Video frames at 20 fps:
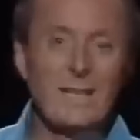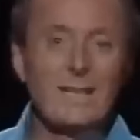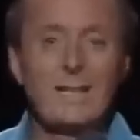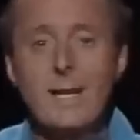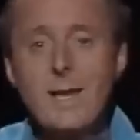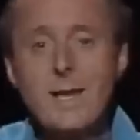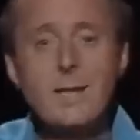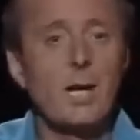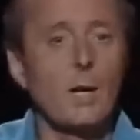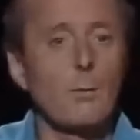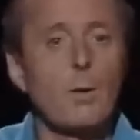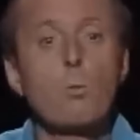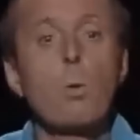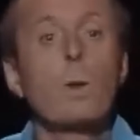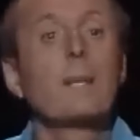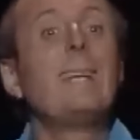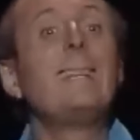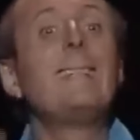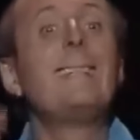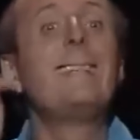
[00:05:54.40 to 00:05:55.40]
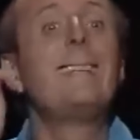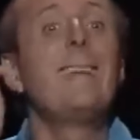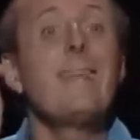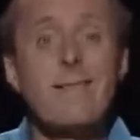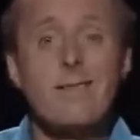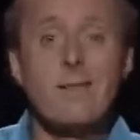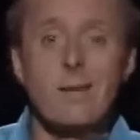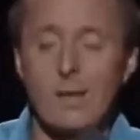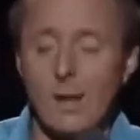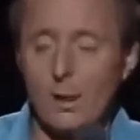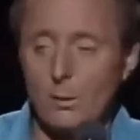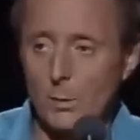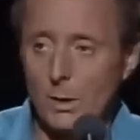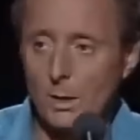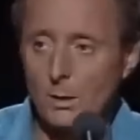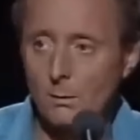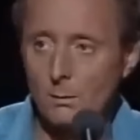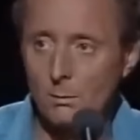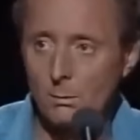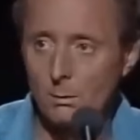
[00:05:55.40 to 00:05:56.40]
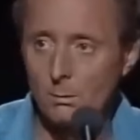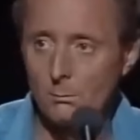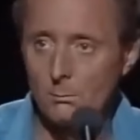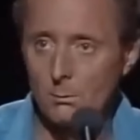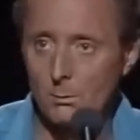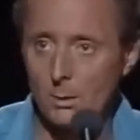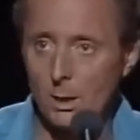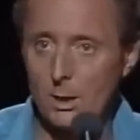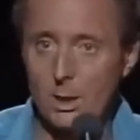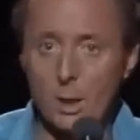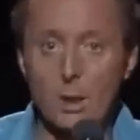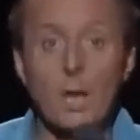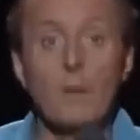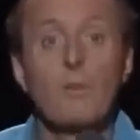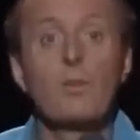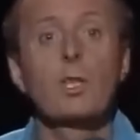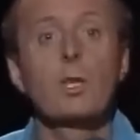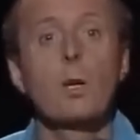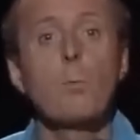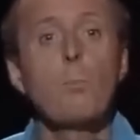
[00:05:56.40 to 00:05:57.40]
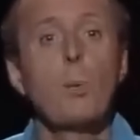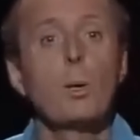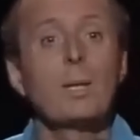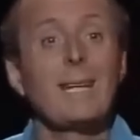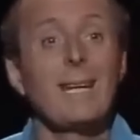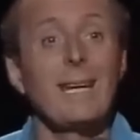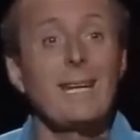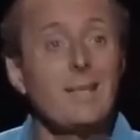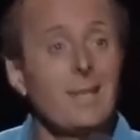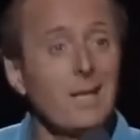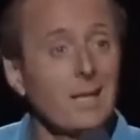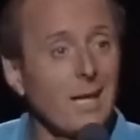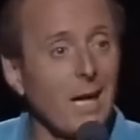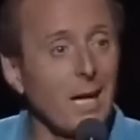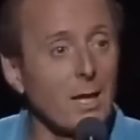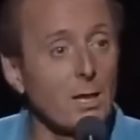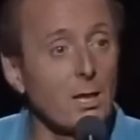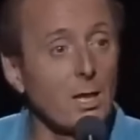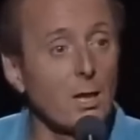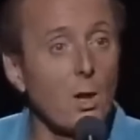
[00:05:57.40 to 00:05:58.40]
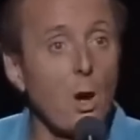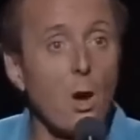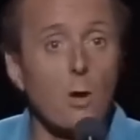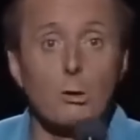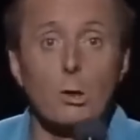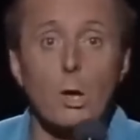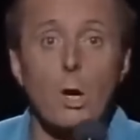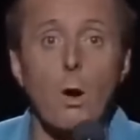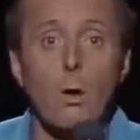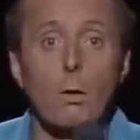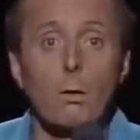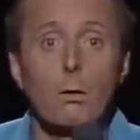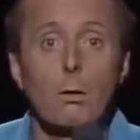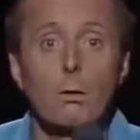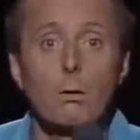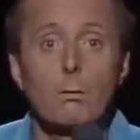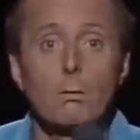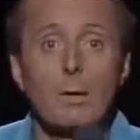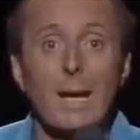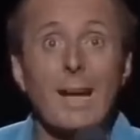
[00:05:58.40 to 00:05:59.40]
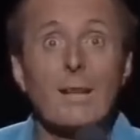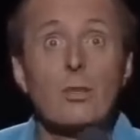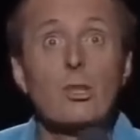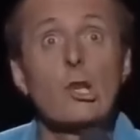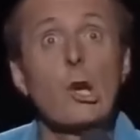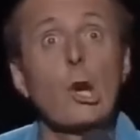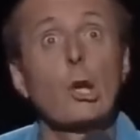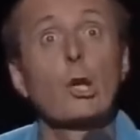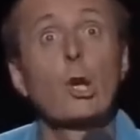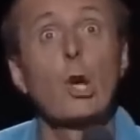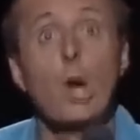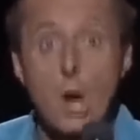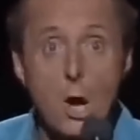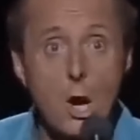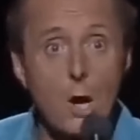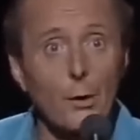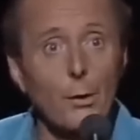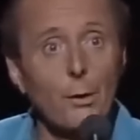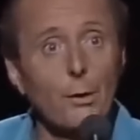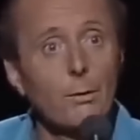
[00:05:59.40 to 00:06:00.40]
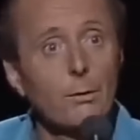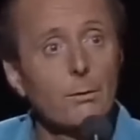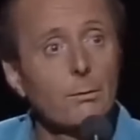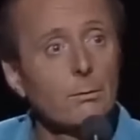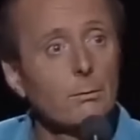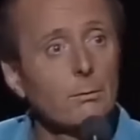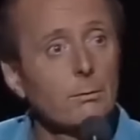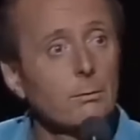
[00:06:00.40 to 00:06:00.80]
What he didn't tell me is that if somebody indicates in Hong Kong, it's a con.